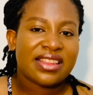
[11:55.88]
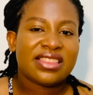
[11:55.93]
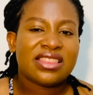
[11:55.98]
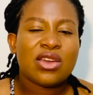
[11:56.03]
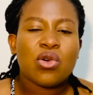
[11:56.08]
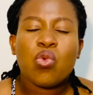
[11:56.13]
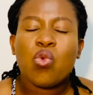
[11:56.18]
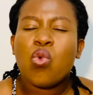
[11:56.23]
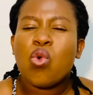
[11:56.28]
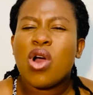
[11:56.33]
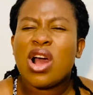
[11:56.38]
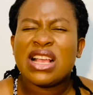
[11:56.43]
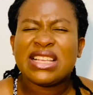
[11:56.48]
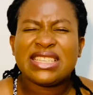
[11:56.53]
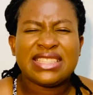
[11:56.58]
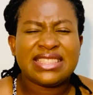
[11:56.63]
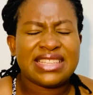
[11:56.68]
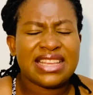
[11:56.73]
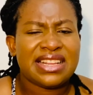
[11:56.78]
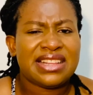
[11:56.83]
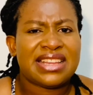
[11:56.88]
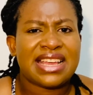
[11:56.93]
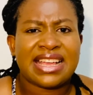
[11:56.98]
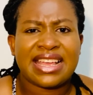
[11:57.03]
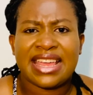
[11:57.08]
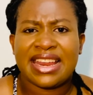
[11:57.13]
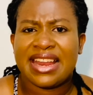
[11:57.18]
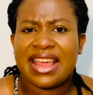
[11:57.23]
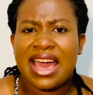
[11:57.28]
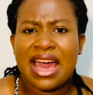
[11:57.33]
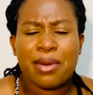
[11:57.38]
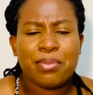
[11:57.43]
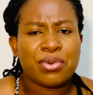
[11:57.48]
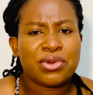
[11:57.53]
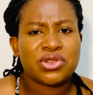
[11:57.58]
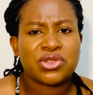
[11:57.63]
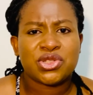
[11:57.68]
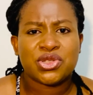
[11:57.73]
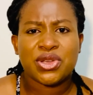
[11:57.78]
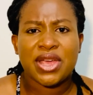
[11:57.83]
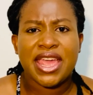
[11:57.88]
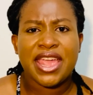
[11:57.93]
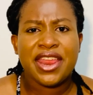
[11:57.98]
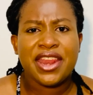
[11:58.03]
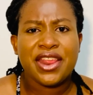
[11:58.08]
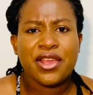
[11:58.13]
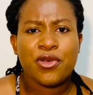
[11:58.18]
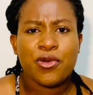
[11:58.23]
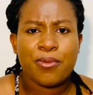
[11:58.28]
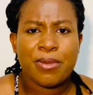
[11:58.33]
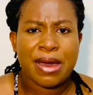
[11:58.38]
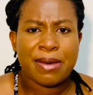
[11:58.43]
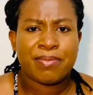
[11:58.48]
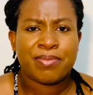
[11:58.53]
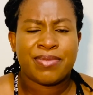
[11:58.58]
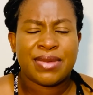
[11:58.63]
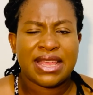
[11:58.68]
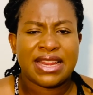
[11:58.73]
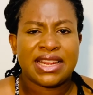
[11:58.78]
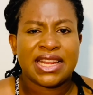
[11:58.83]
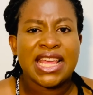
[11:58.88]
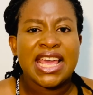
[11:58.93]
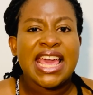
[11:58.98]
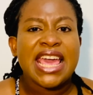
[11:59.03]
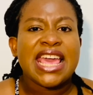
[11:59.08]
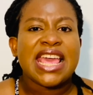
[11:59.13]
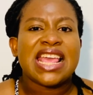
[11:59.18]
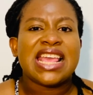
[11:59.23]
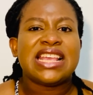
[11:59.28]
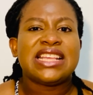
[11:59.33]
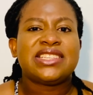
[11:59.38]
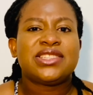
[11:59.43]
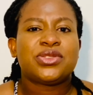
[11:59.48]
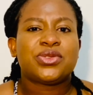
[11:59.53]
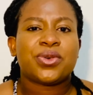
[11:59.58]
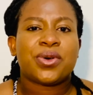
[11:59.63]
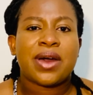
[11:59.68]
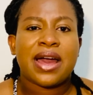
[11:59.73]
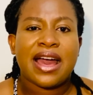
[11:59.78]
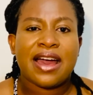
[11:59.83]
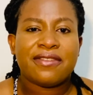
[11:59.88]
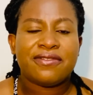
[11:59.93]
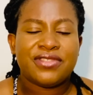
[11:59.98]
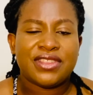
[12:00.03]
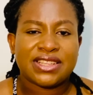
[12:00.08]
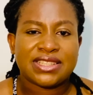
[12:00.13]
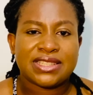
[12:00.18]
The worst thing that can happen to any human being is to have the